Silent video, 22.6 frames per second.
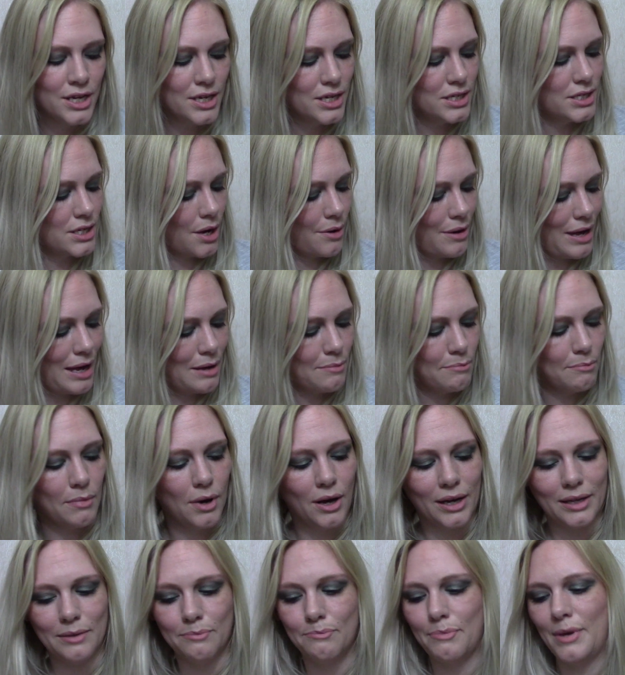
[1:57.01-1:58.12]
So it
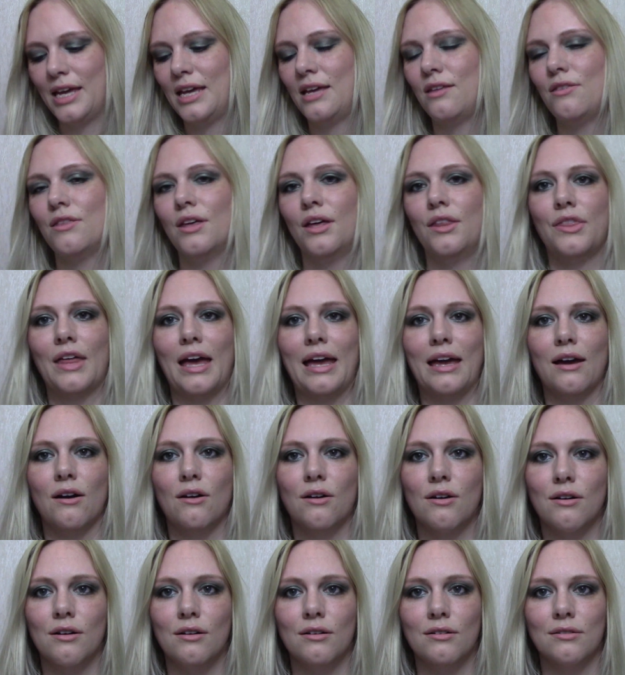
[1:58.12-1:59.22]
might be that they
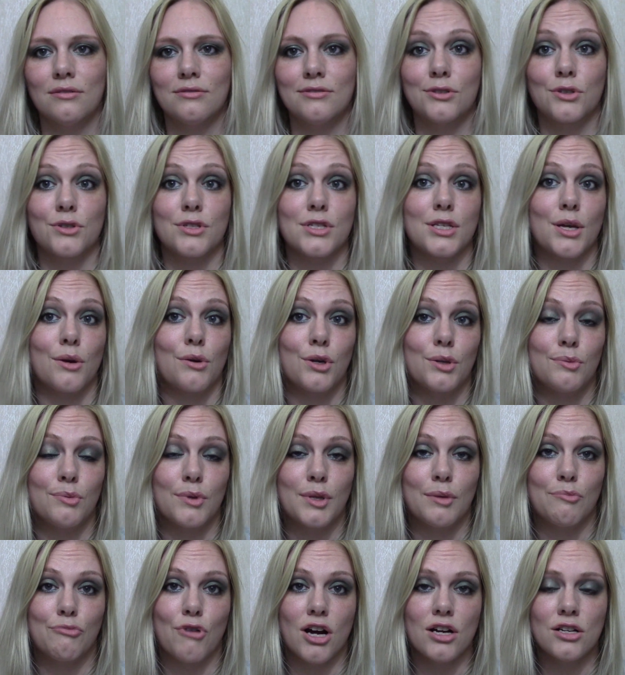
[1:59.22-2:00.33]
are not so good with
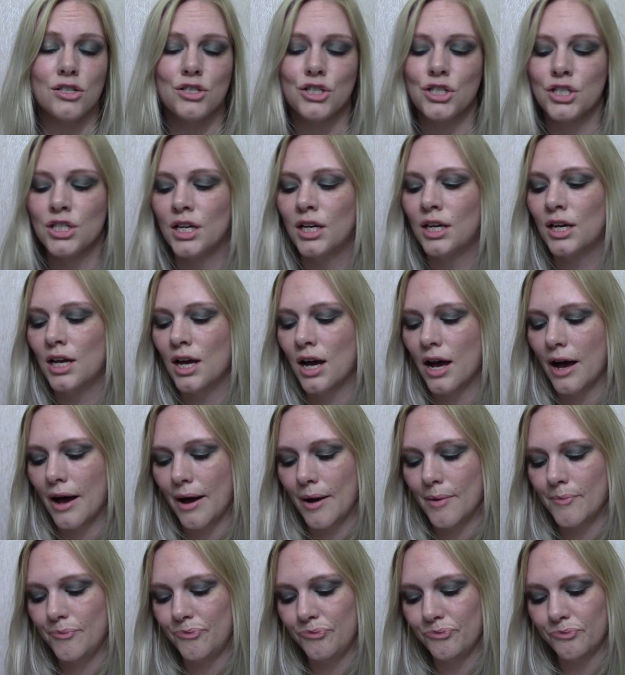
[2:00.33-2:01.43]
a brush,
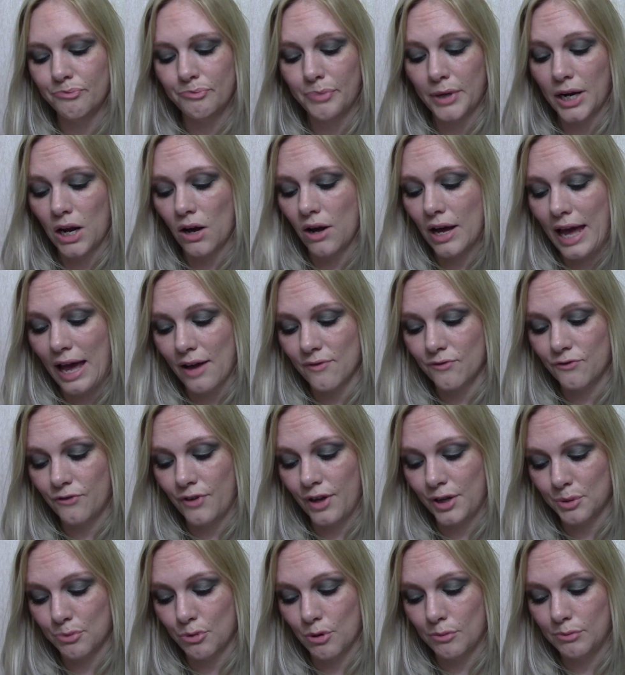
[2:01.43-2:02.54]
but I haven't
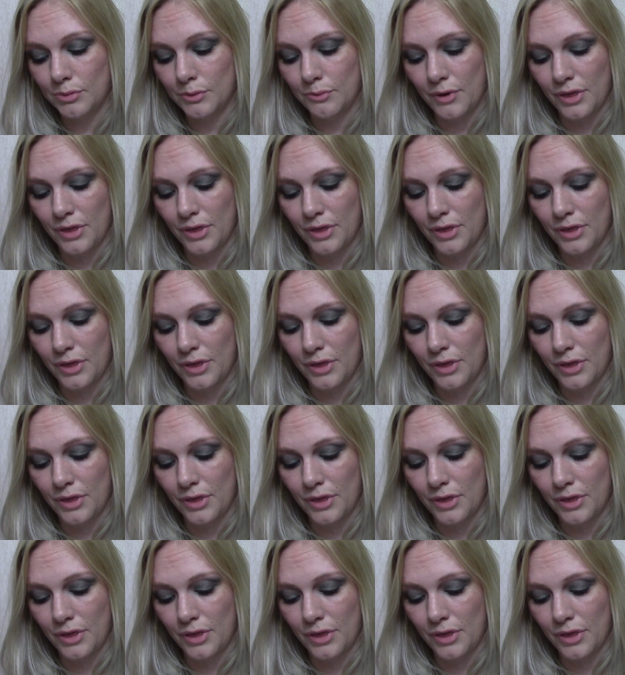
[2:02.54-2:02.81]
found a problem